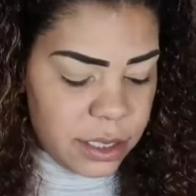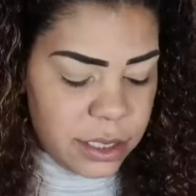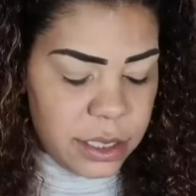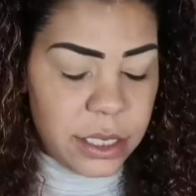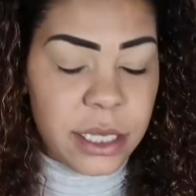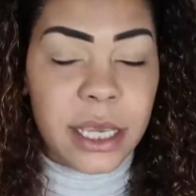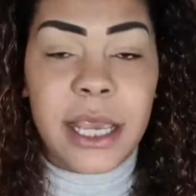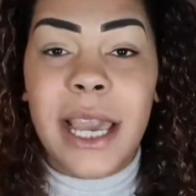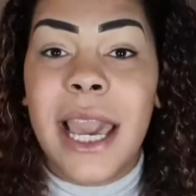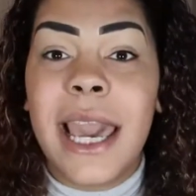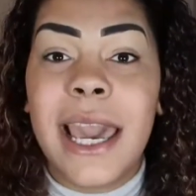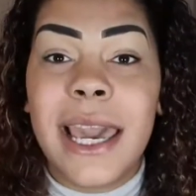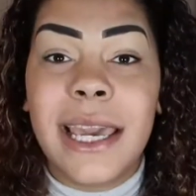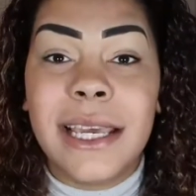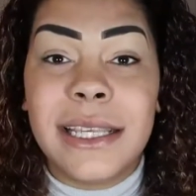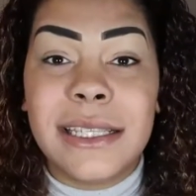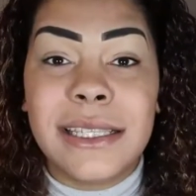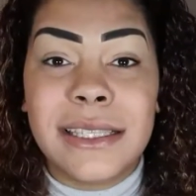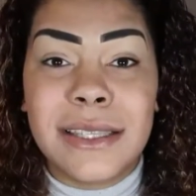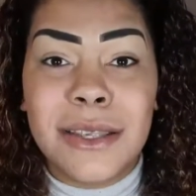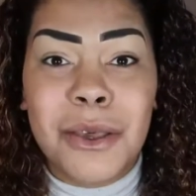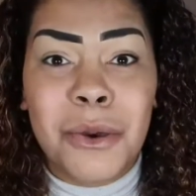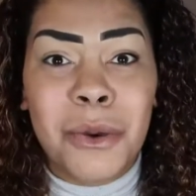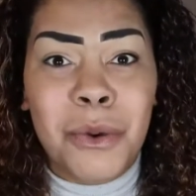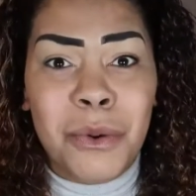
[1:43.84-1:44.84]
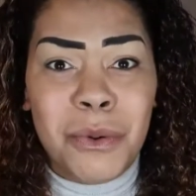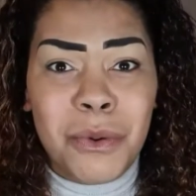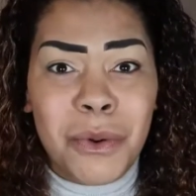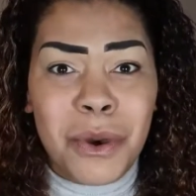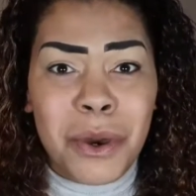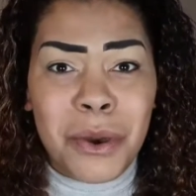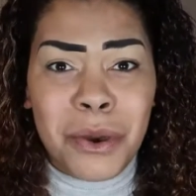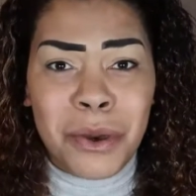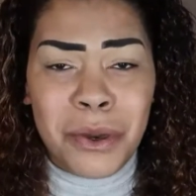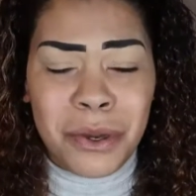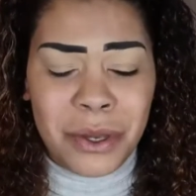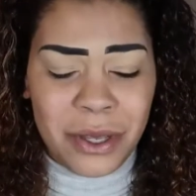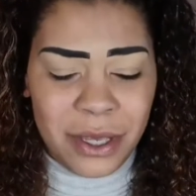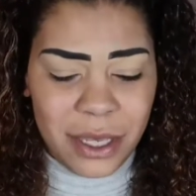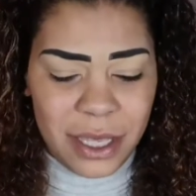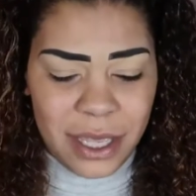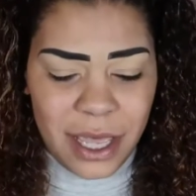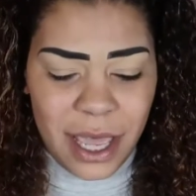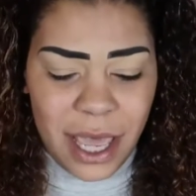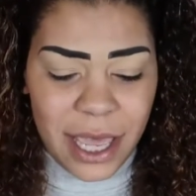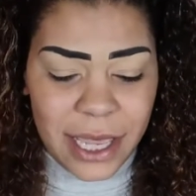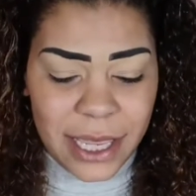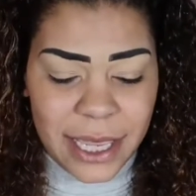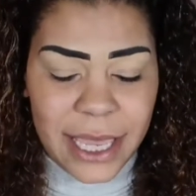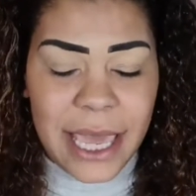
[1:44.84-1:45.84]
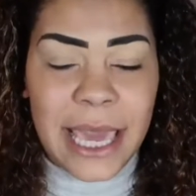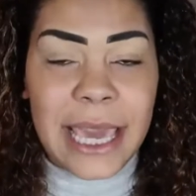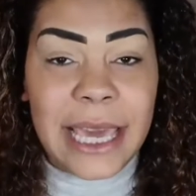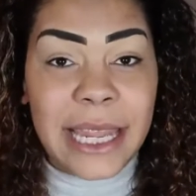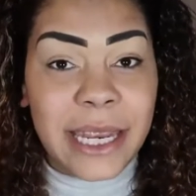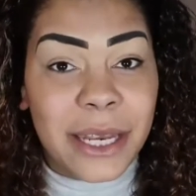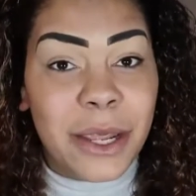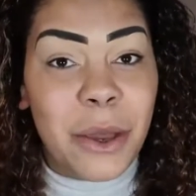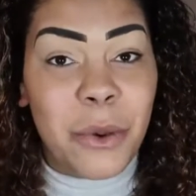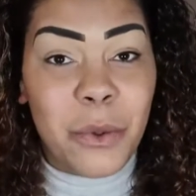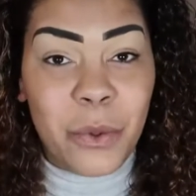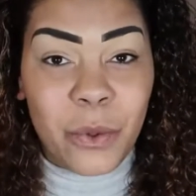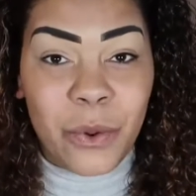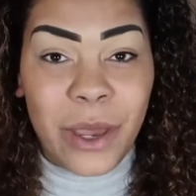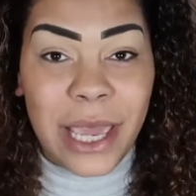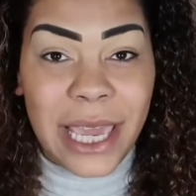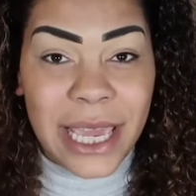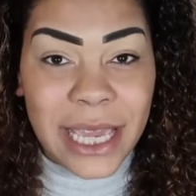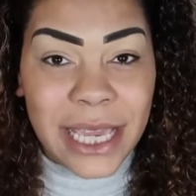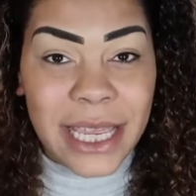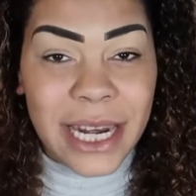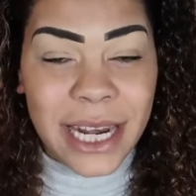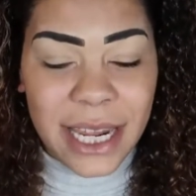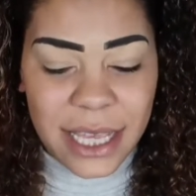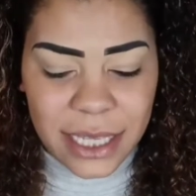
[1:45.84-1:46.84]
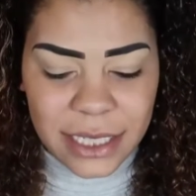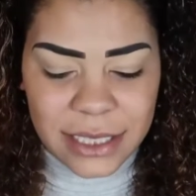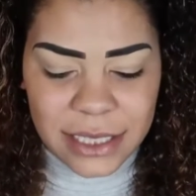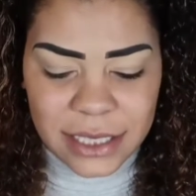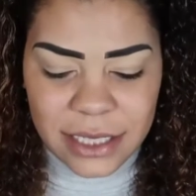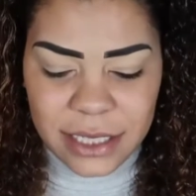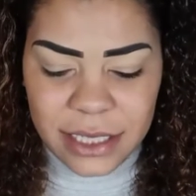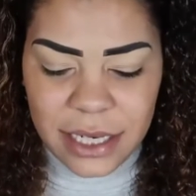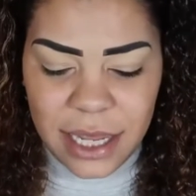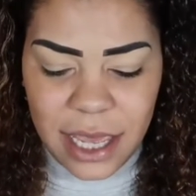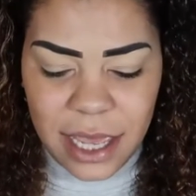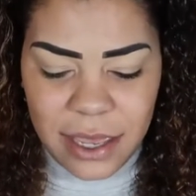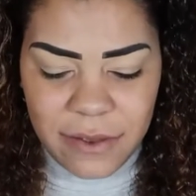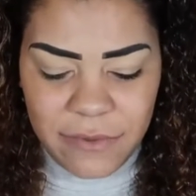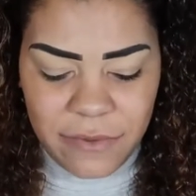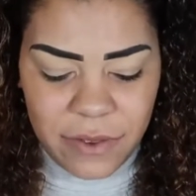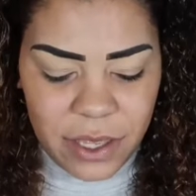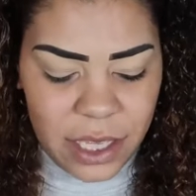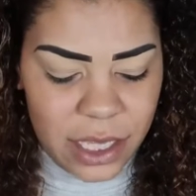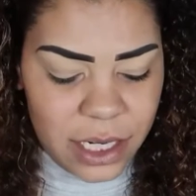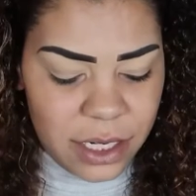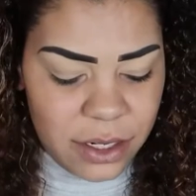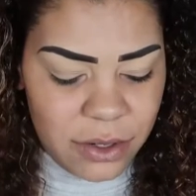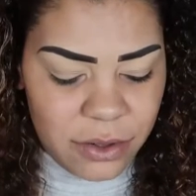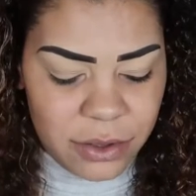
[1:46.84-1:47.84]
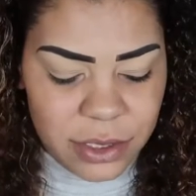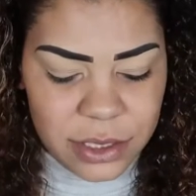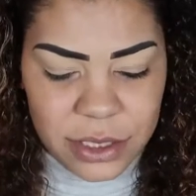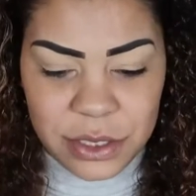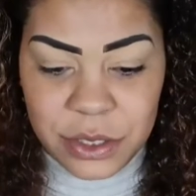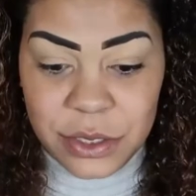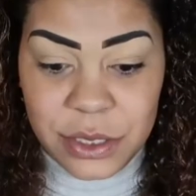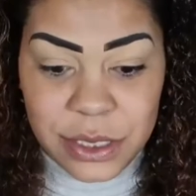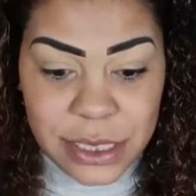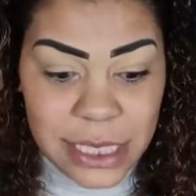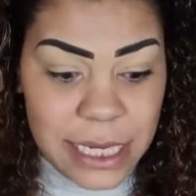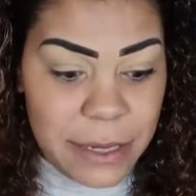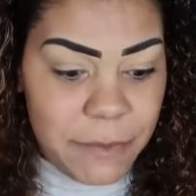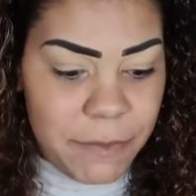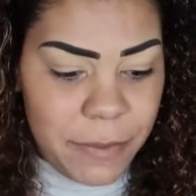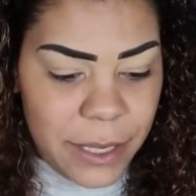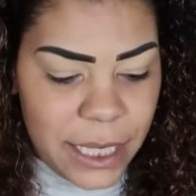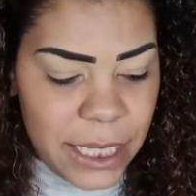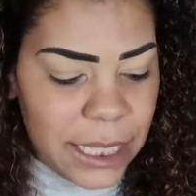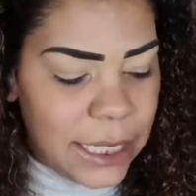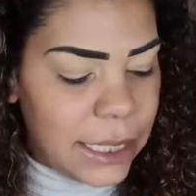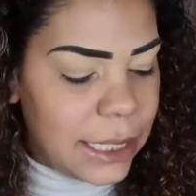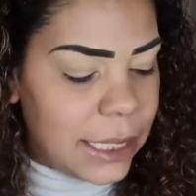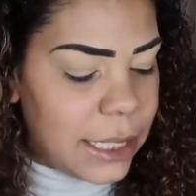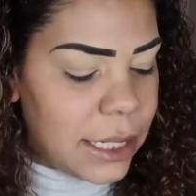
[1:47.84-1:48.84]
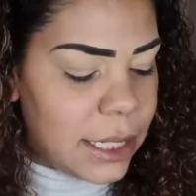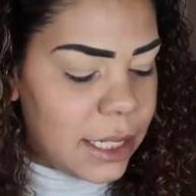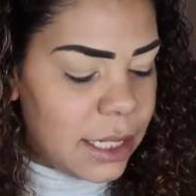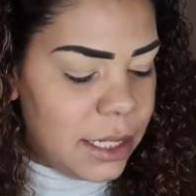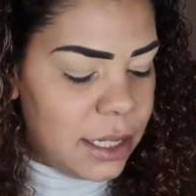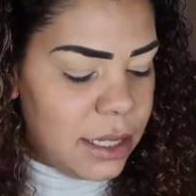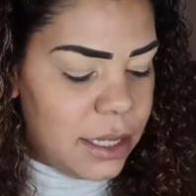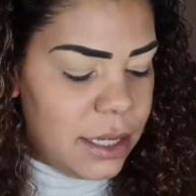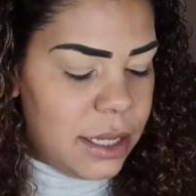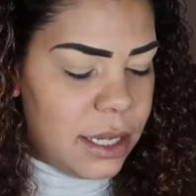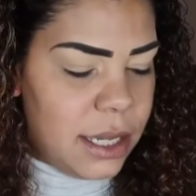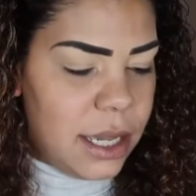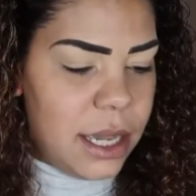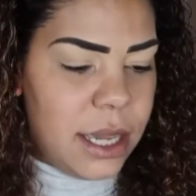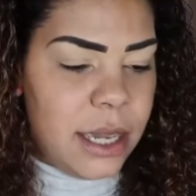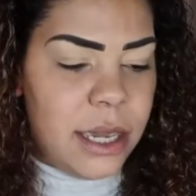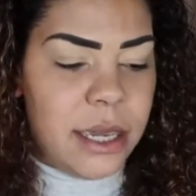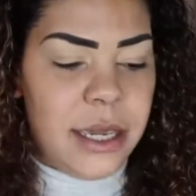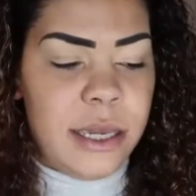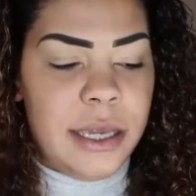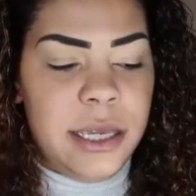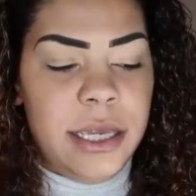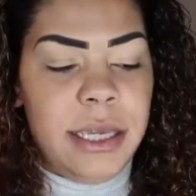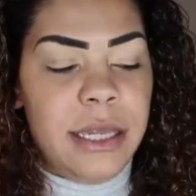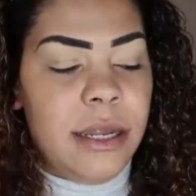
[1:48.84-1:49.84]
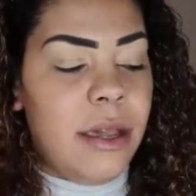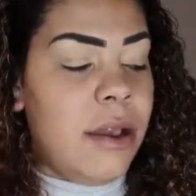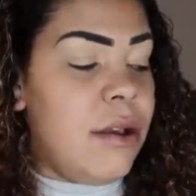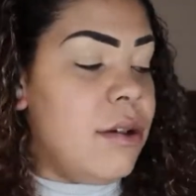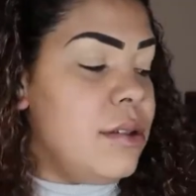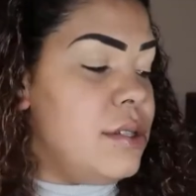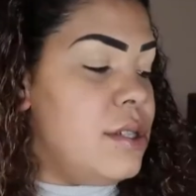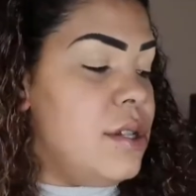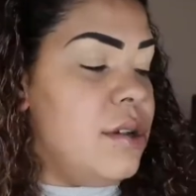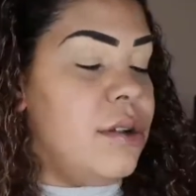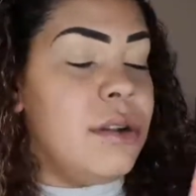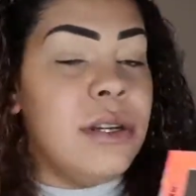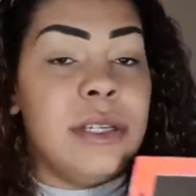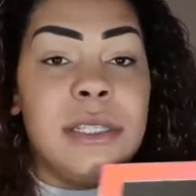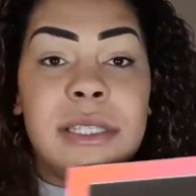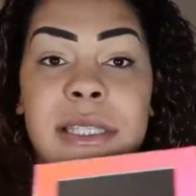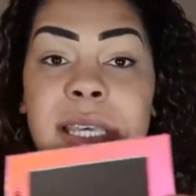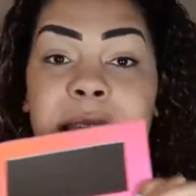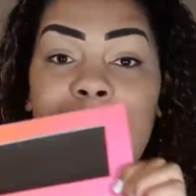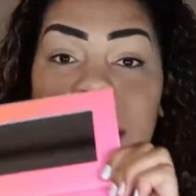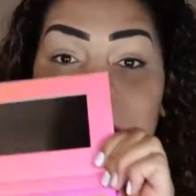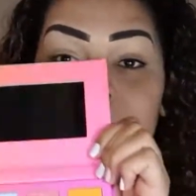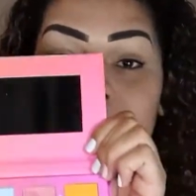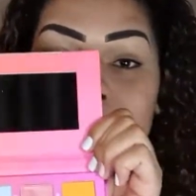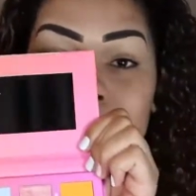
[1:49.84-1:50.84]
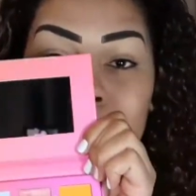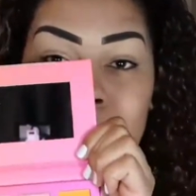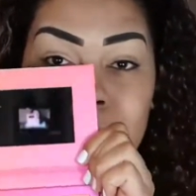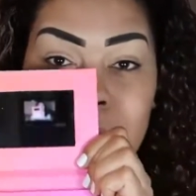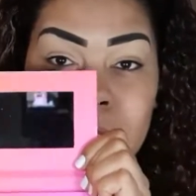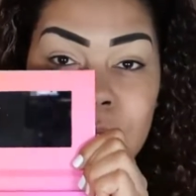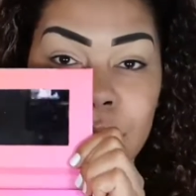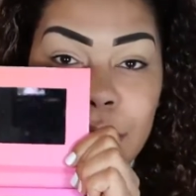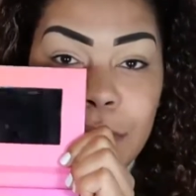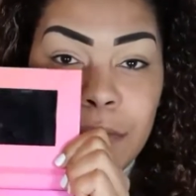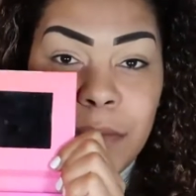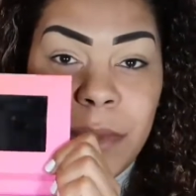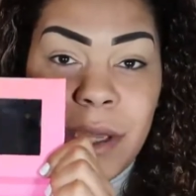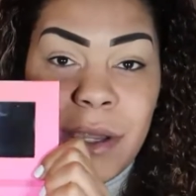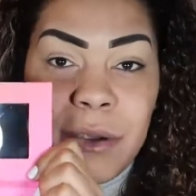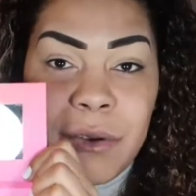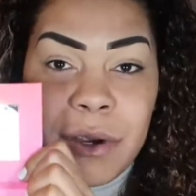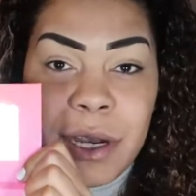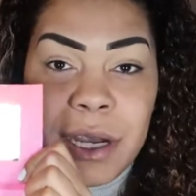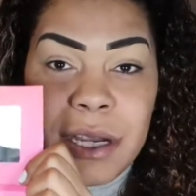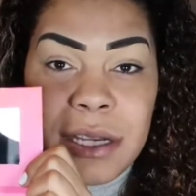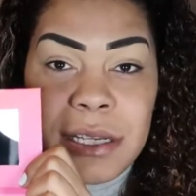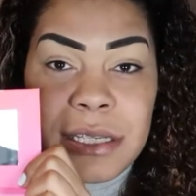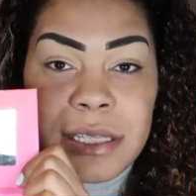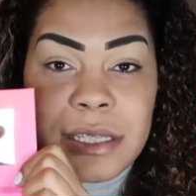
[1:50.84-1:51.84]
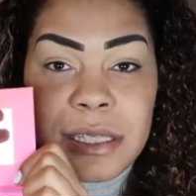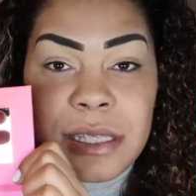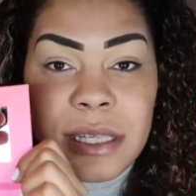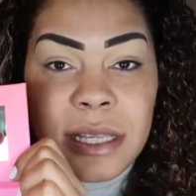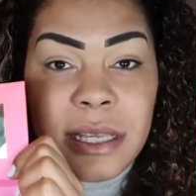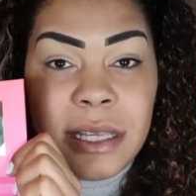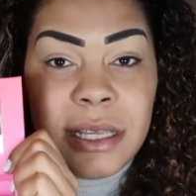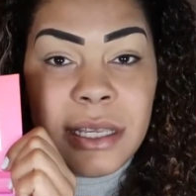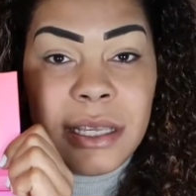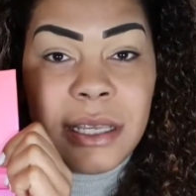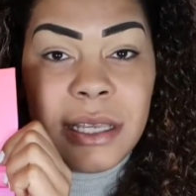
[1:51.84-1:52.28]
You guys, woo! I can't wait to dive in or to dip in. It also contains 2 mirrors.